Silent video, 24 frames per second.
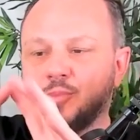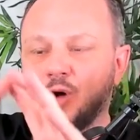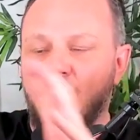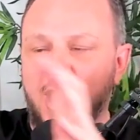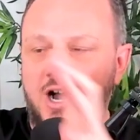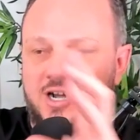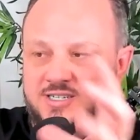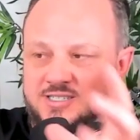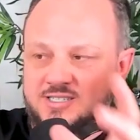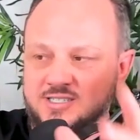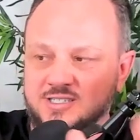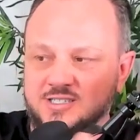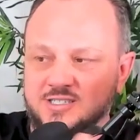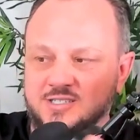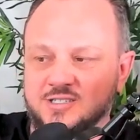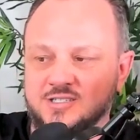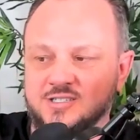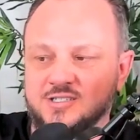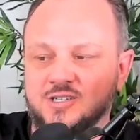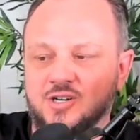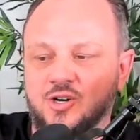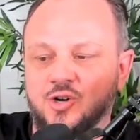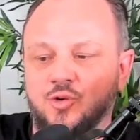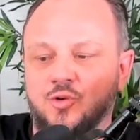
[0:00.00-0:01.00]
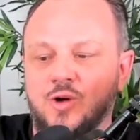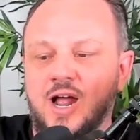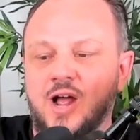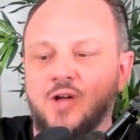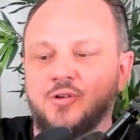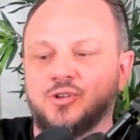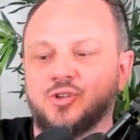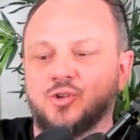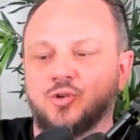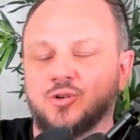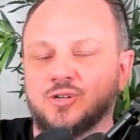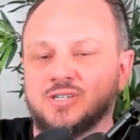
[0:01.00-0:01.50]
boxes
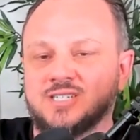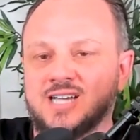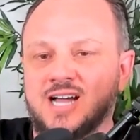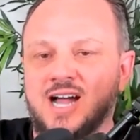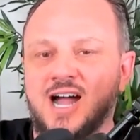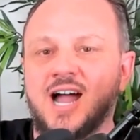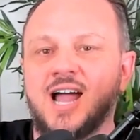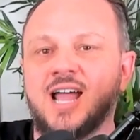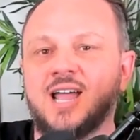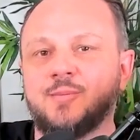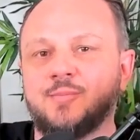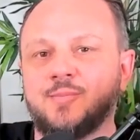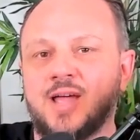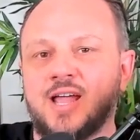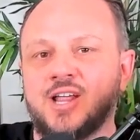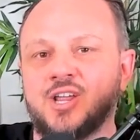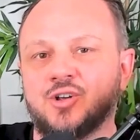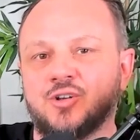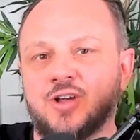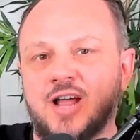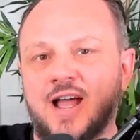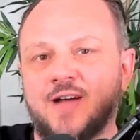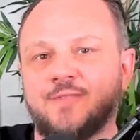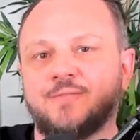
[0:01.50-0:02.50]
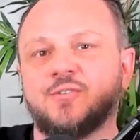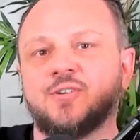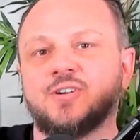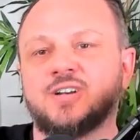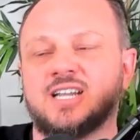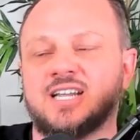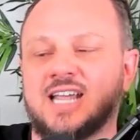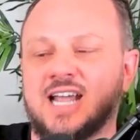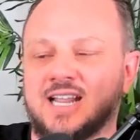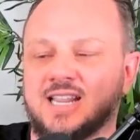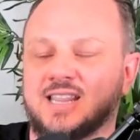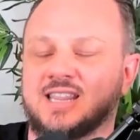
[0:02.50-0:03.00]
around your time and your effort
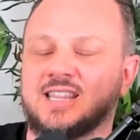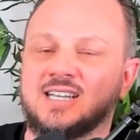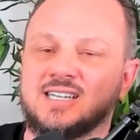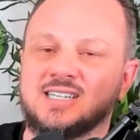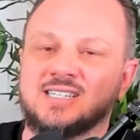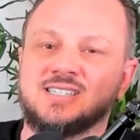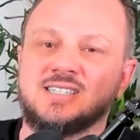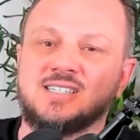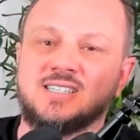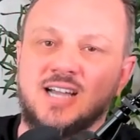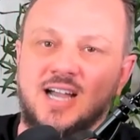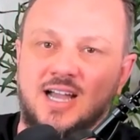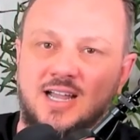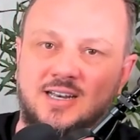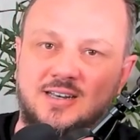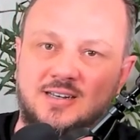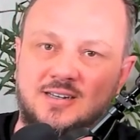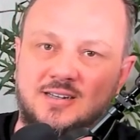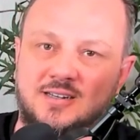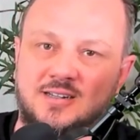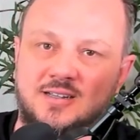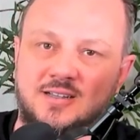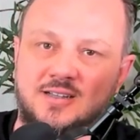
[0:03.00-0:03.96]
to get things done.